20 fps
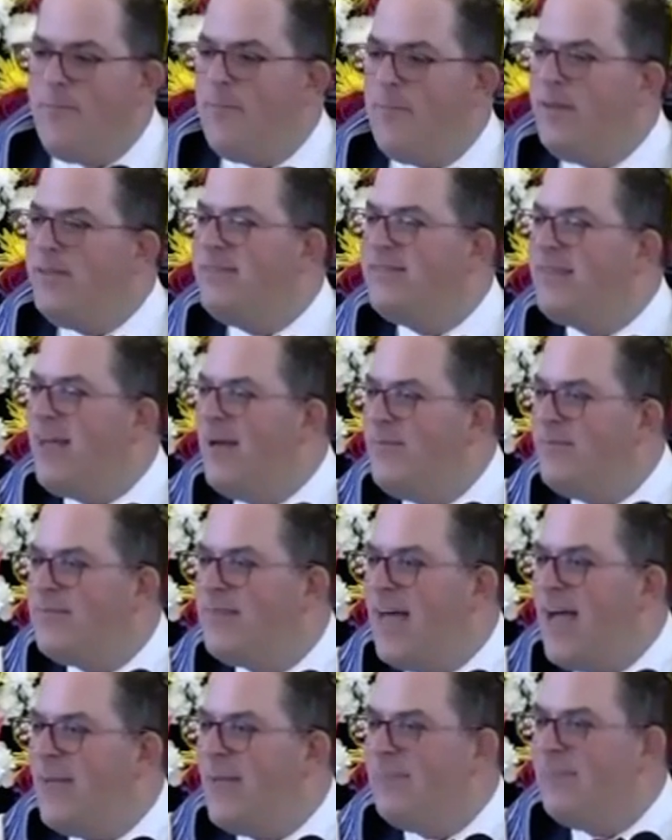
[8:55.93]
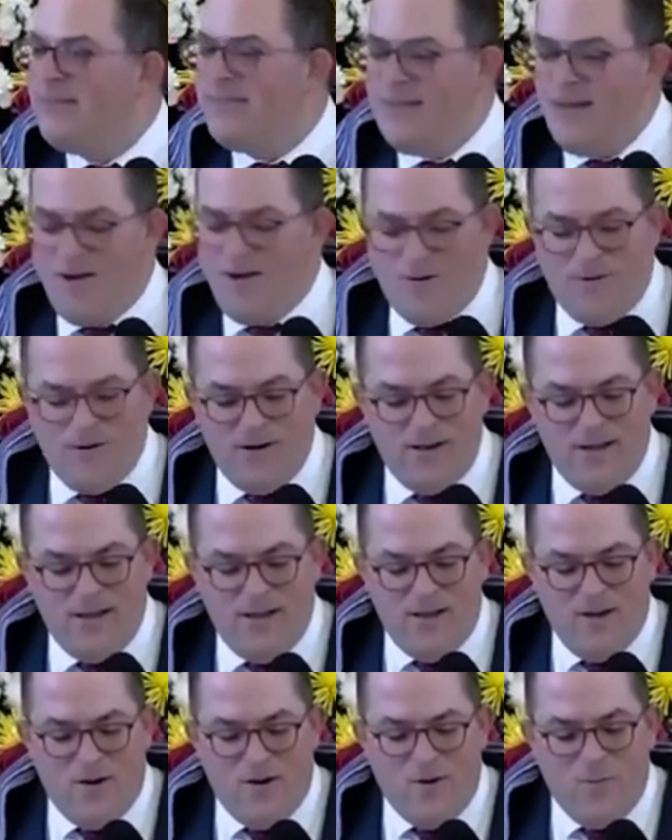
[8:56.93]
But sometimes, though,
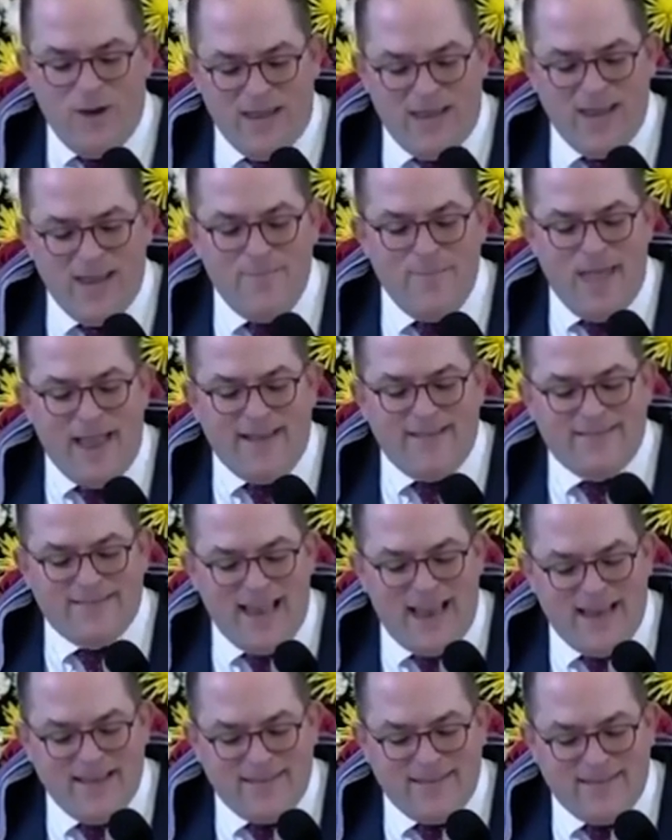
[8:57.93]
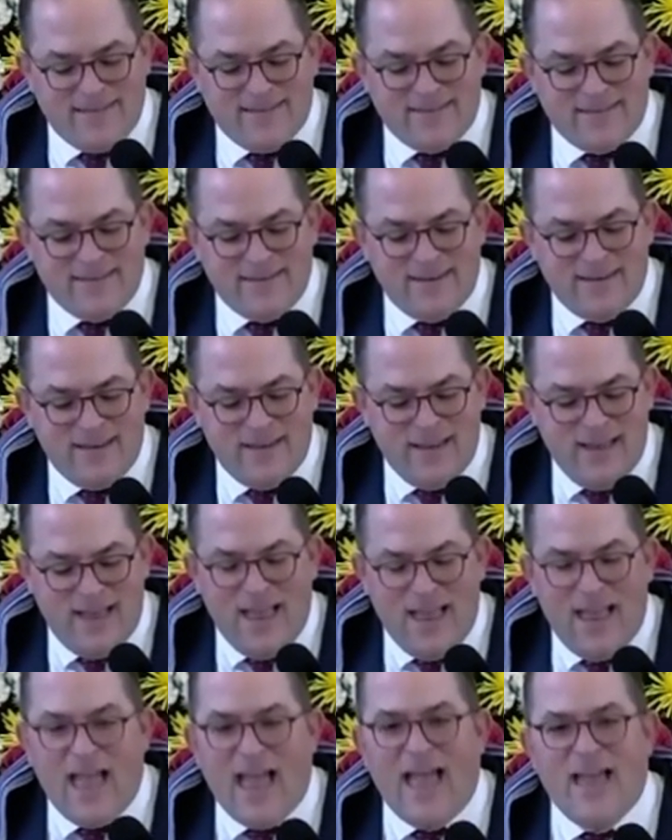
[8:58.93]
we can make sense,
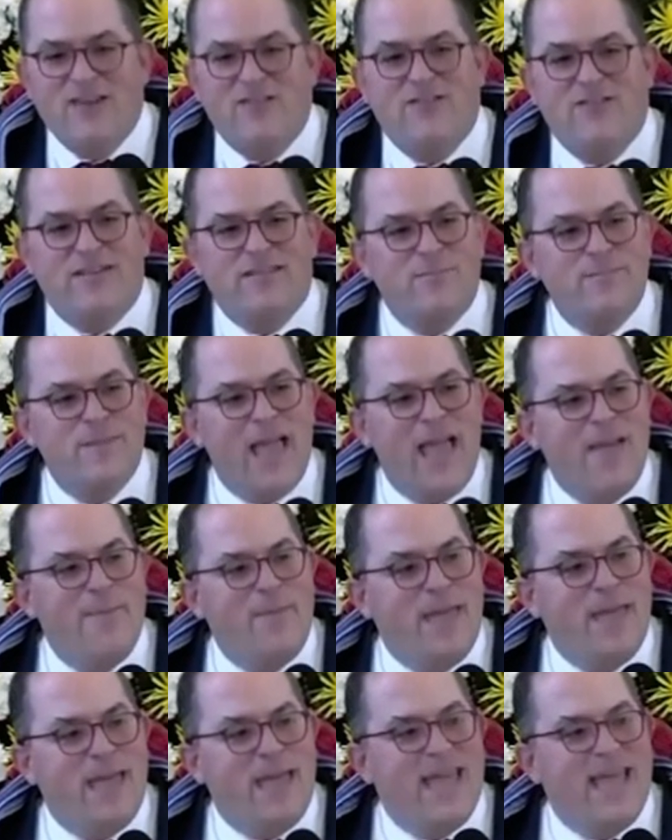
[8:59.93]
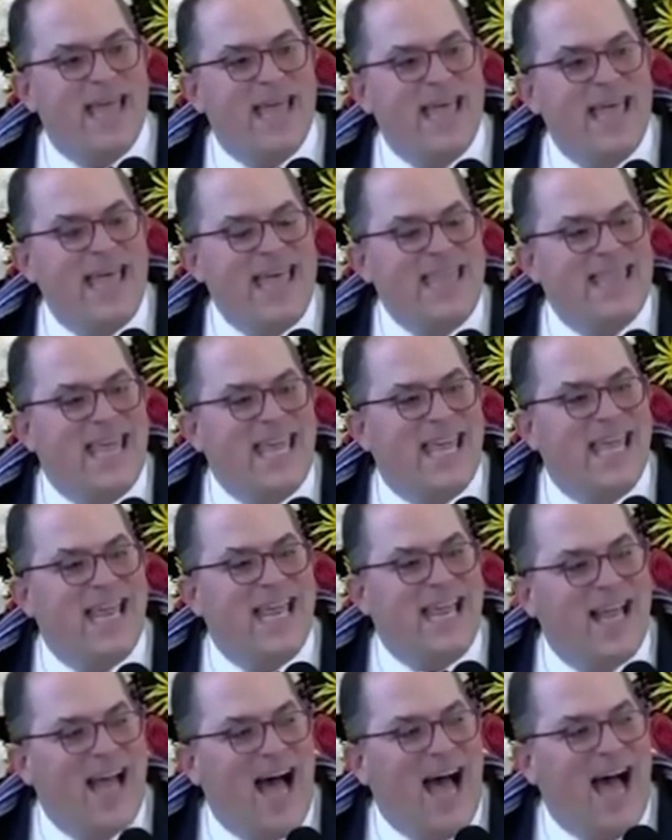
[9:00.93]
and just maybe they
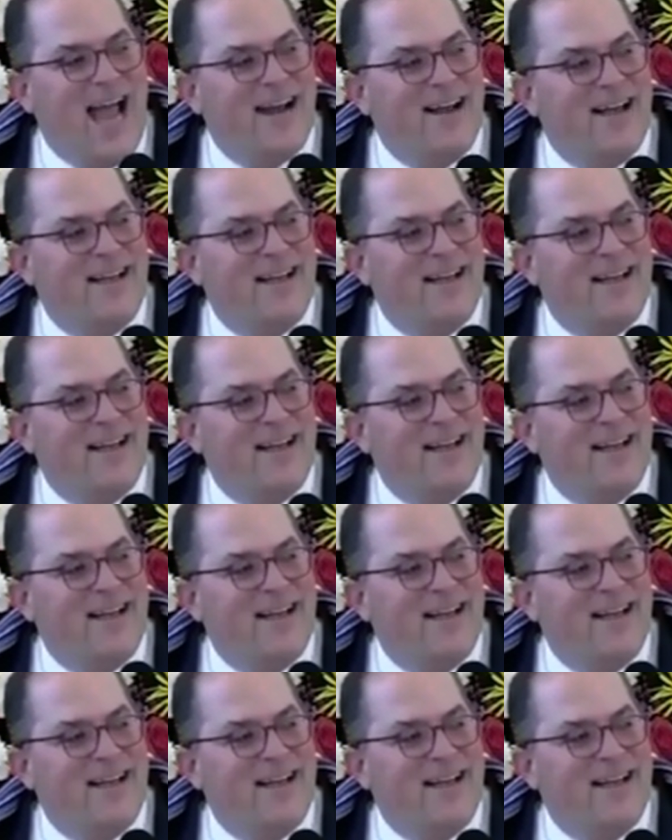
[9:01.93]
can guide